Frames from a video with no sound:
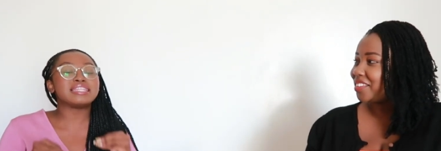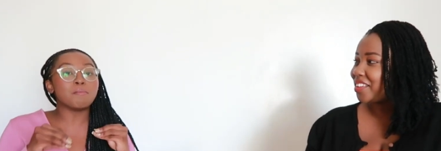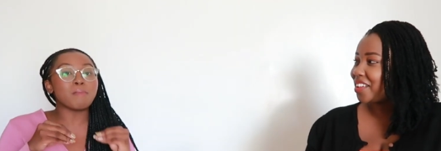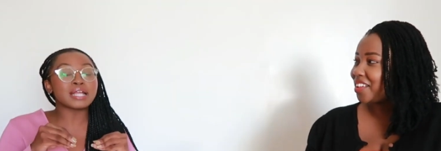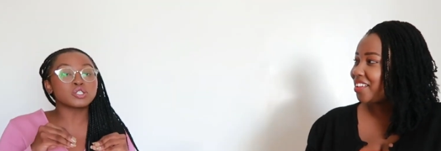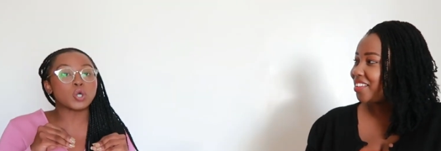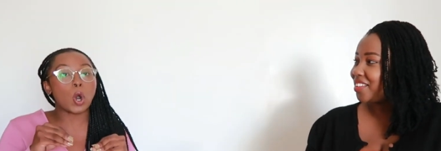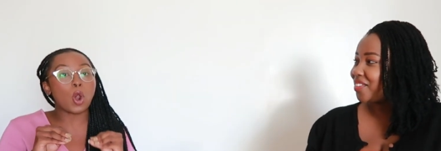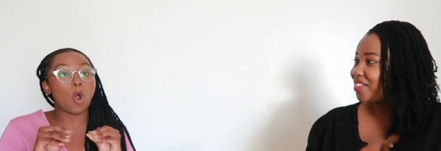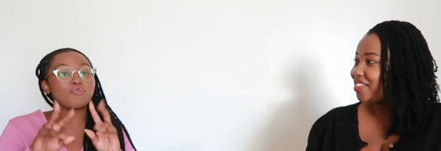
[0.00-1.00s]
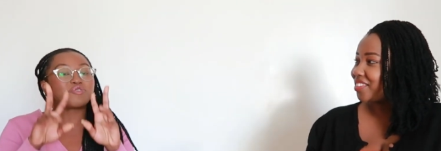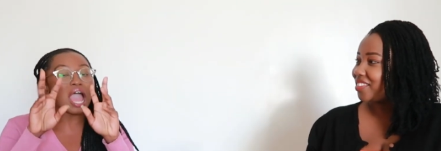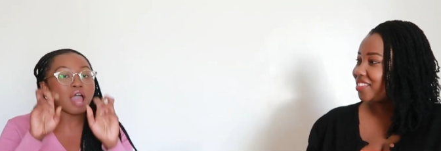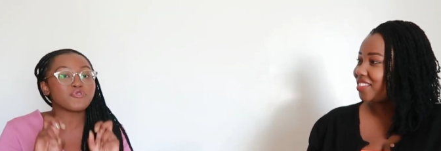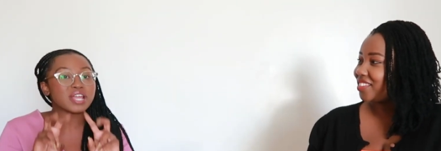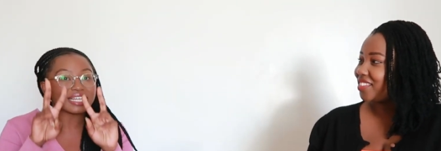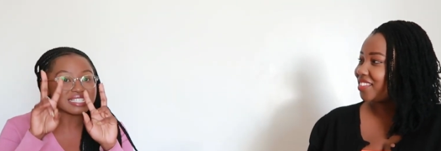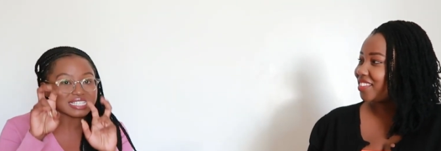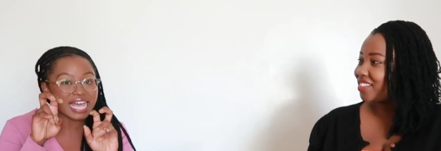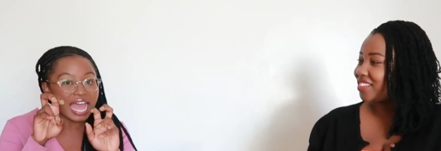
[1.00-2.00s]
Speaker 1: the mantle of the
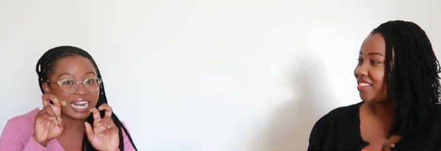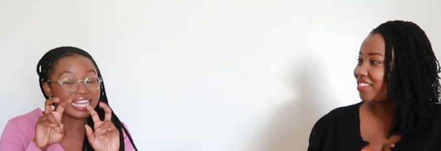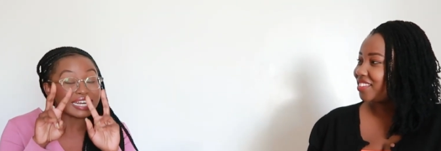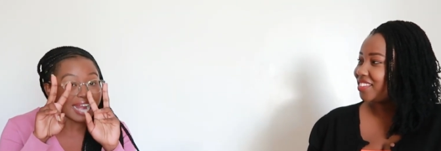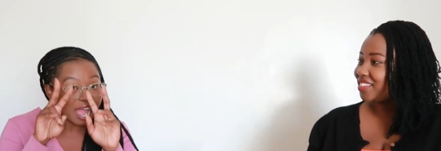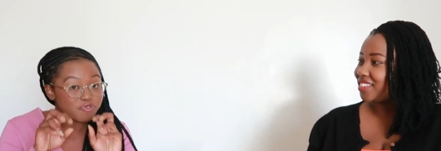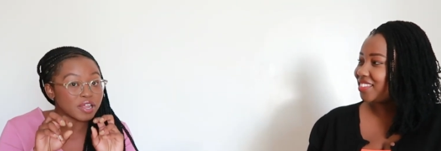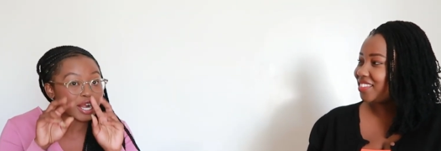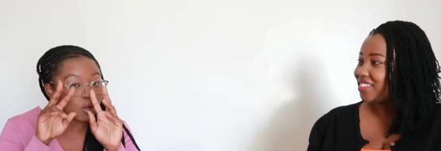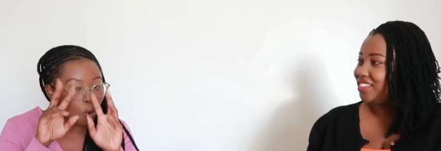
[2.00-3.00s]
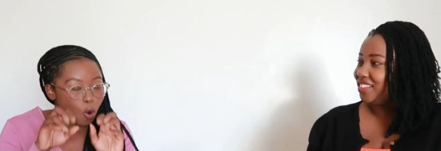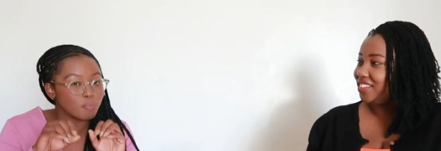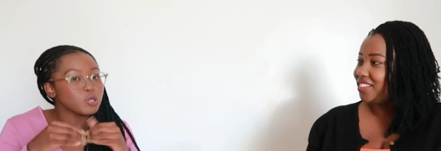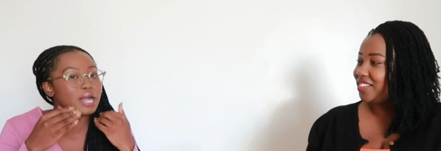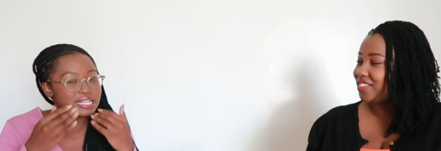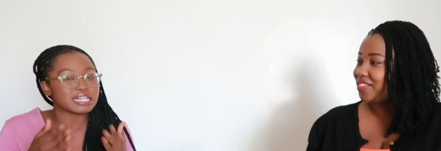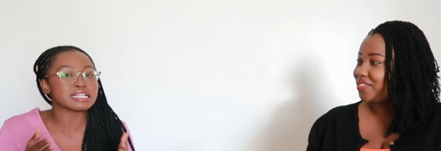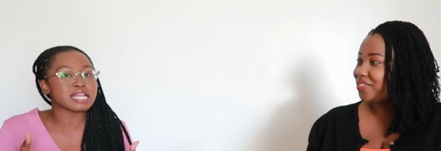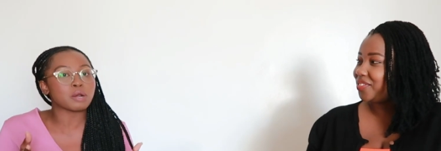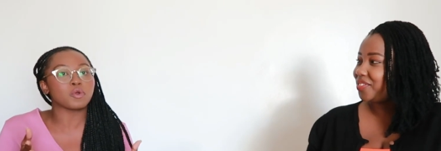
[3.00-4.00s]
African son in an African home. You guys
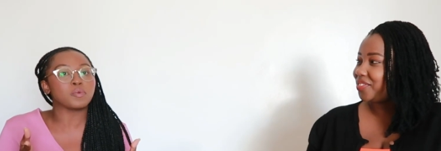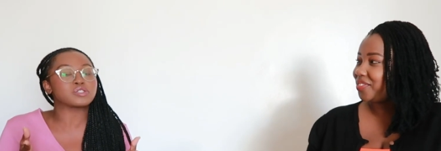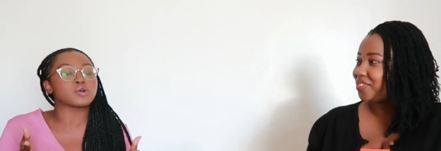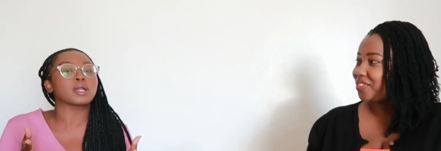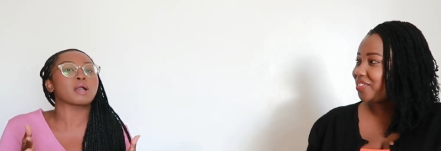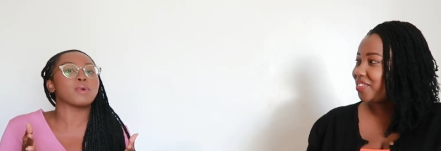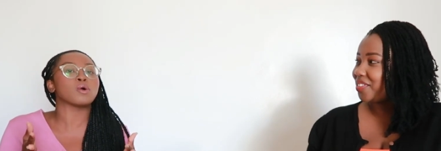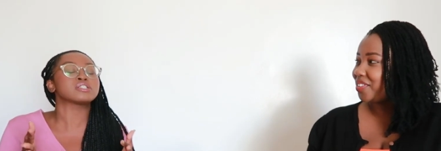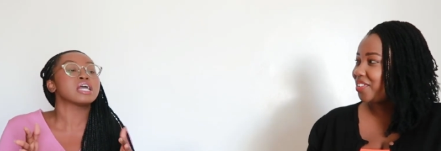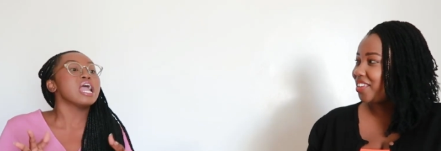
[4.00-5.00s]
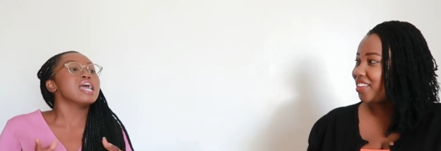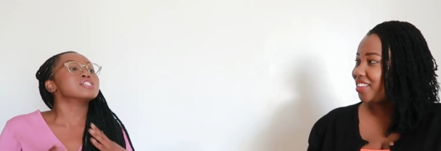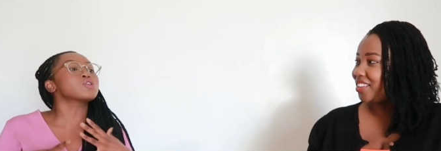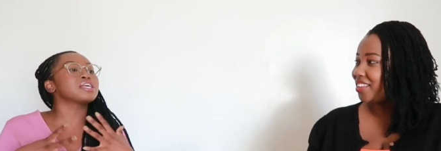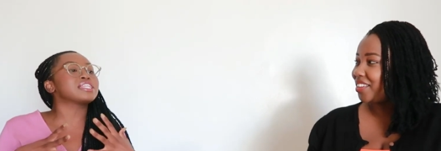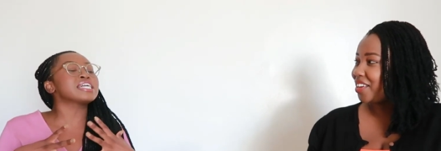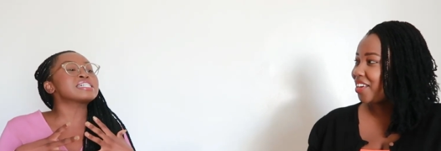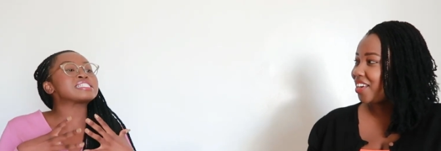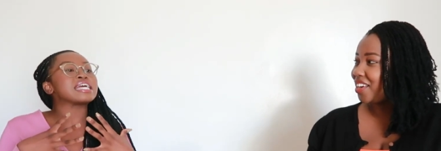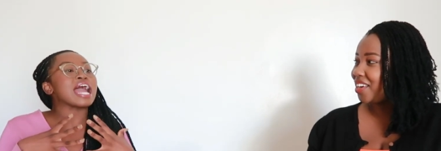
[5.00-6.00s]
understand what we're talking about. So the
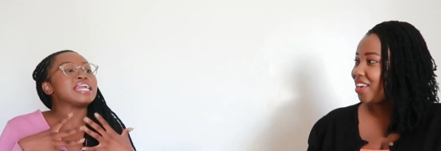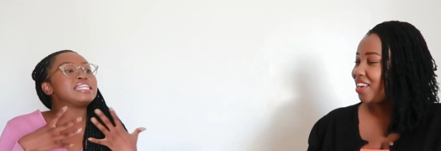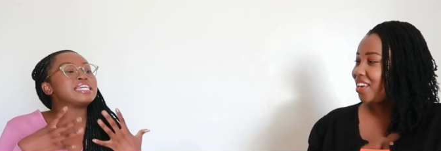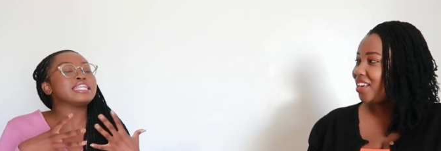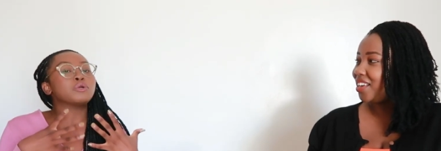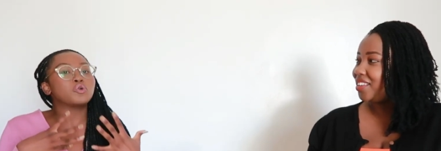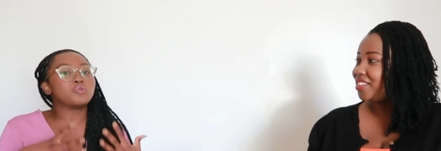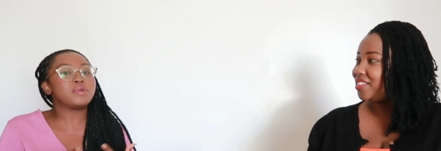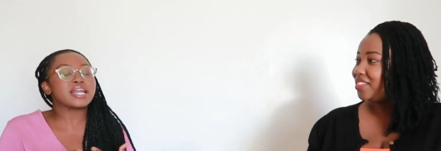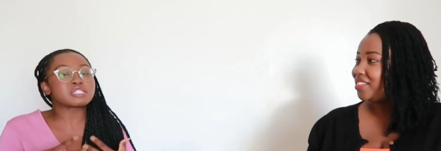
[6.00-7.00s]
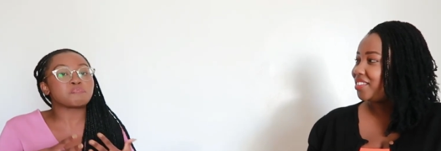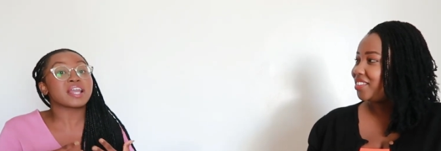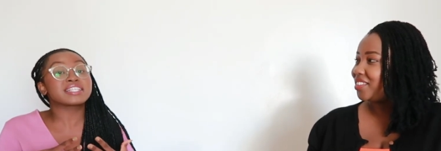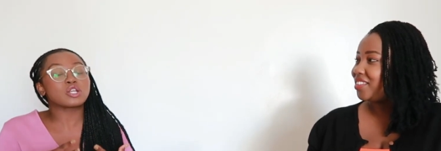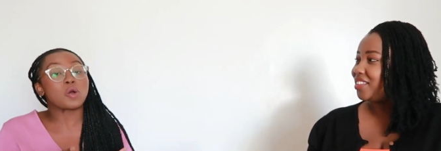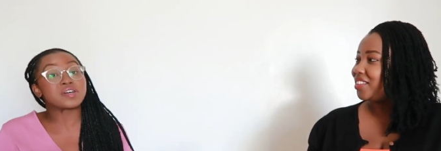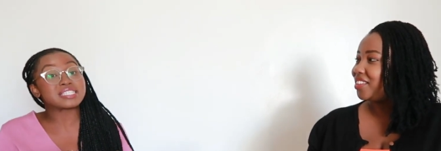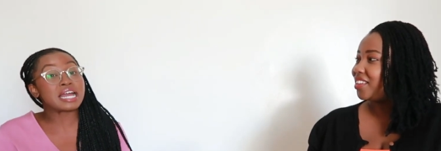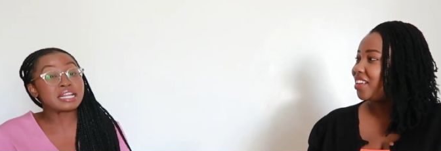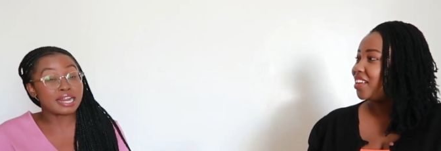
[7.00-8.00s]
things that ideally would be expected of
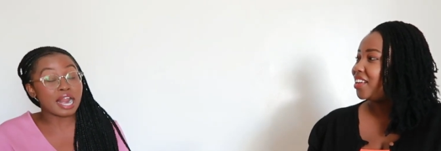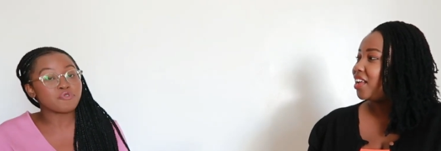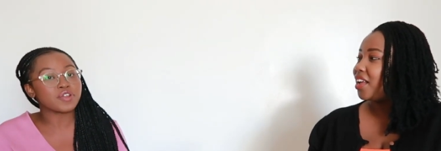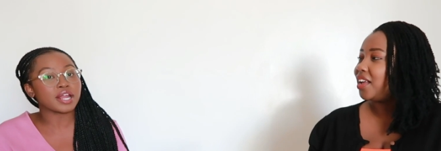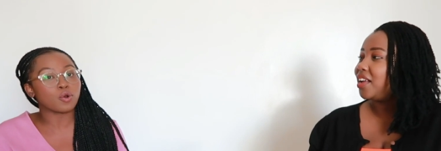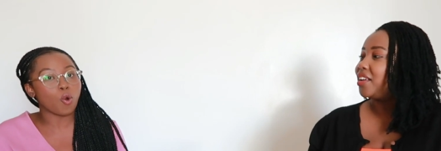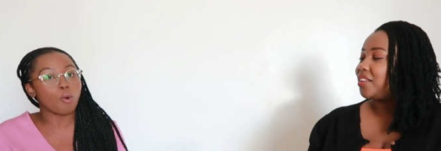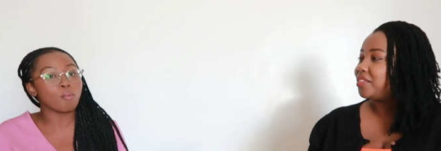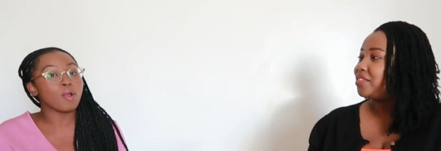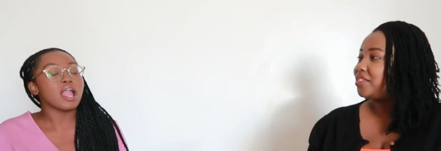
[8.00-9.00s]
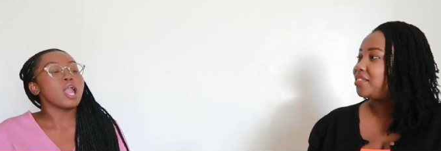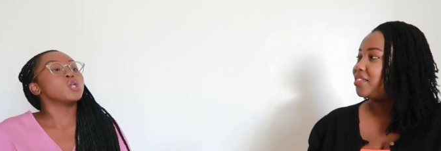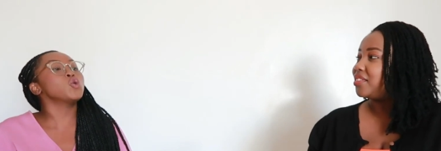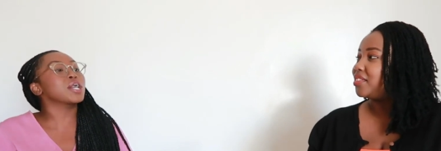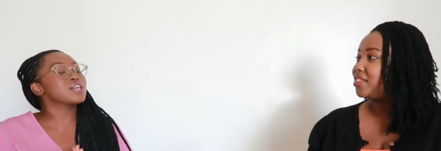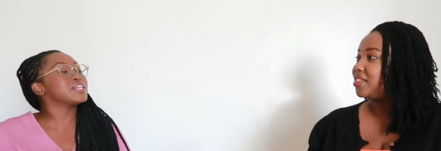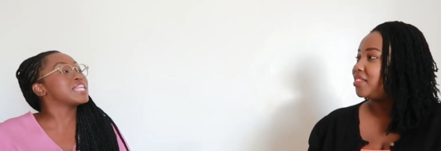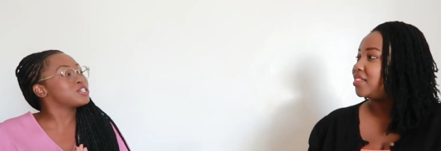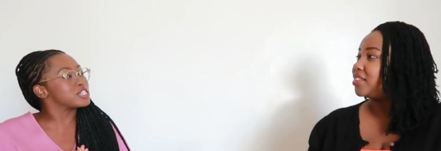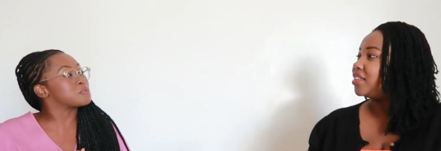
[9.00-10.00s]
a son in an African home, you're
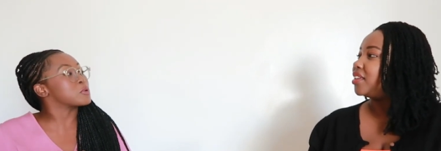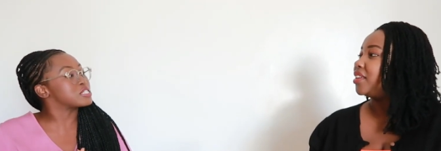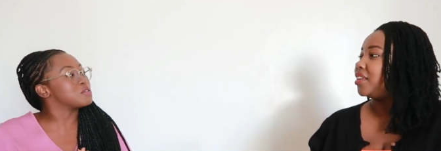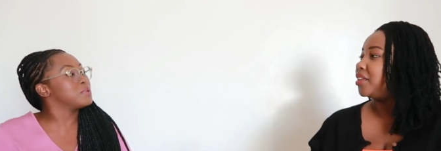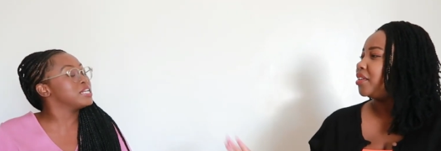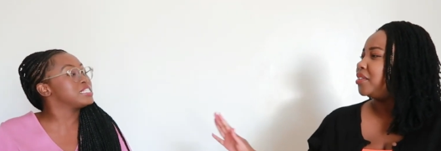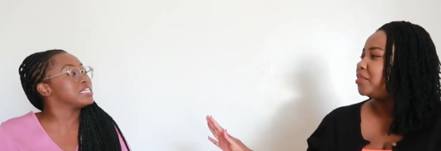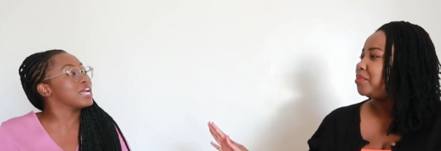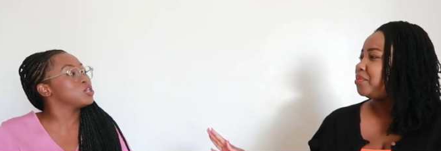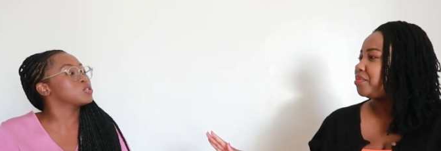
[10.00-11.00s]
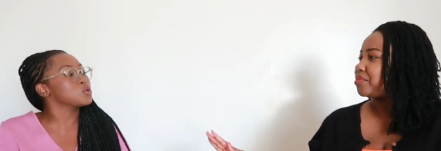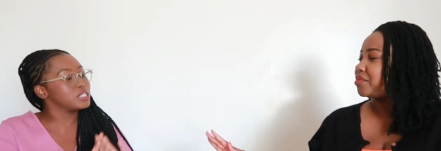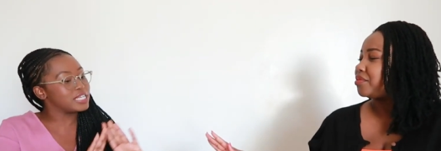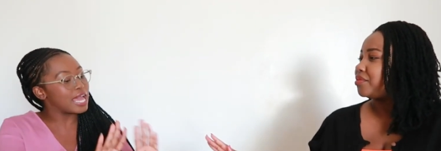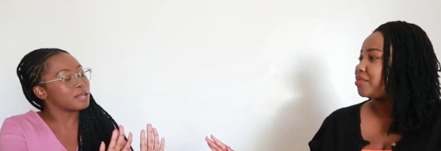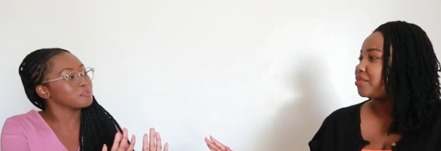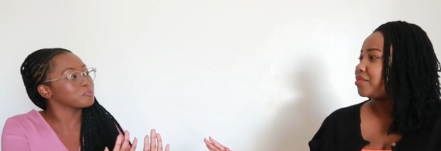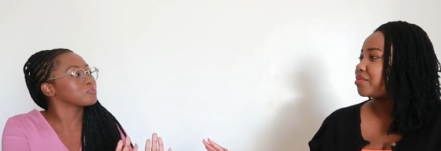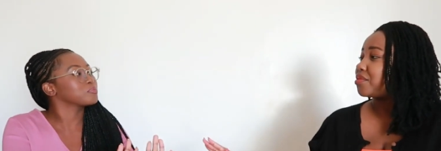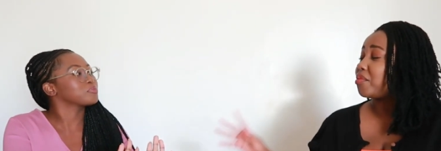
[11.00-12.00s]
given that responsibility and you're told
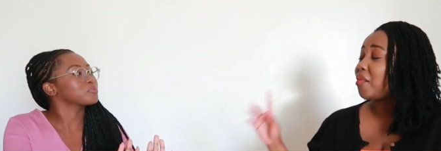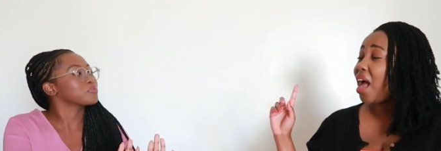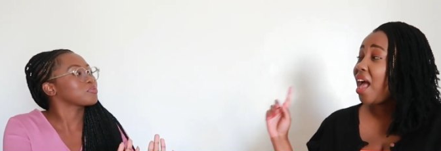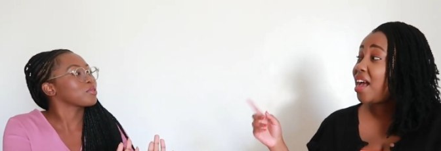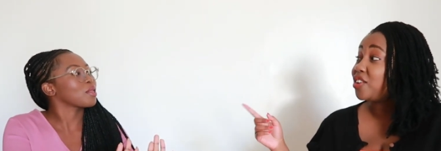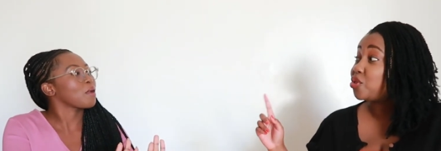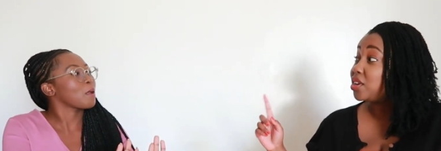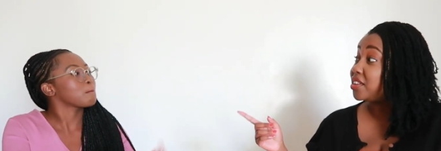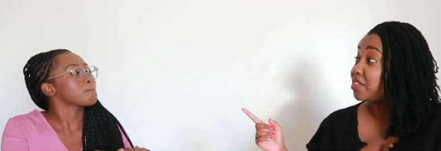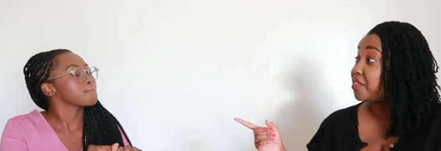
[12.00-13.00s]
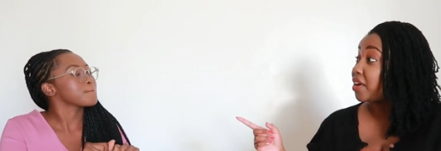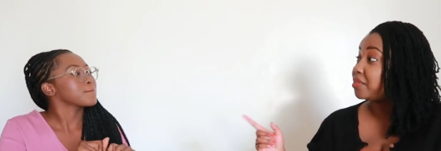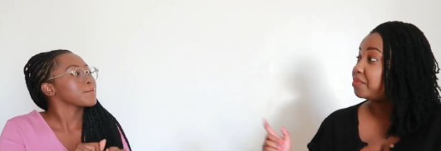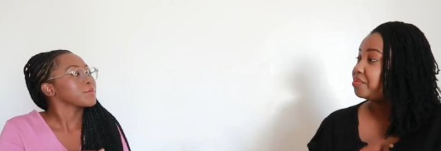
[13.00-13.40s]
here. I actually
Speaker 2: differ.